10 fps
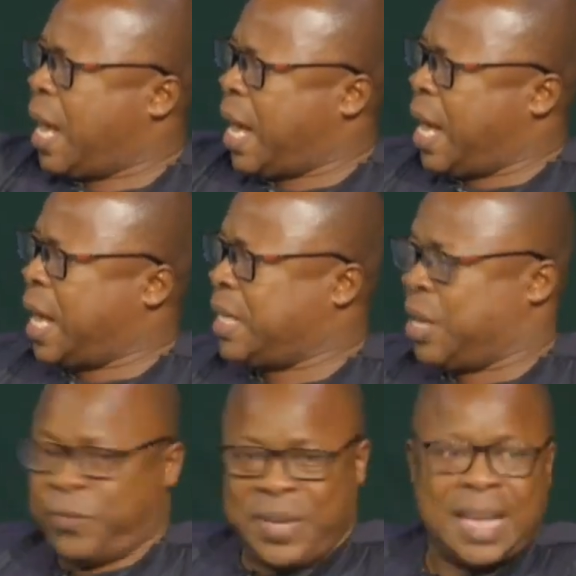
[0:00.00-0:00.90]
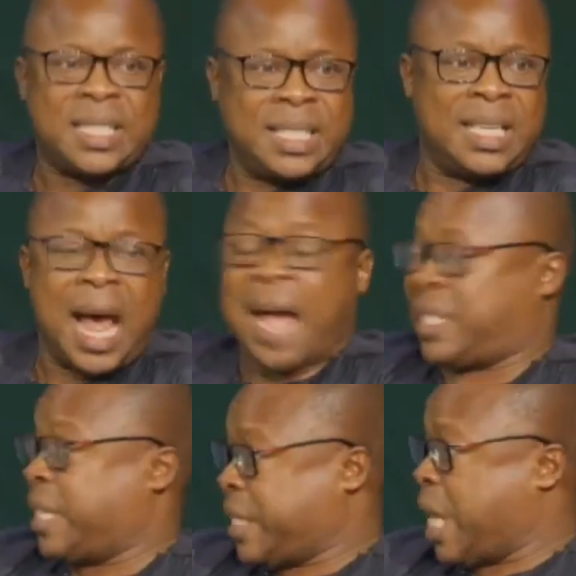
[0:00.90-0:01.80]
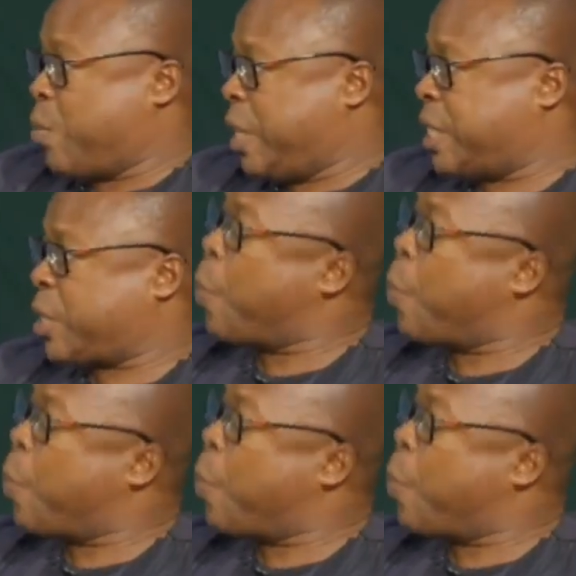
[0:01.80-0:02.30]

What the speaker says: the efficacy as established?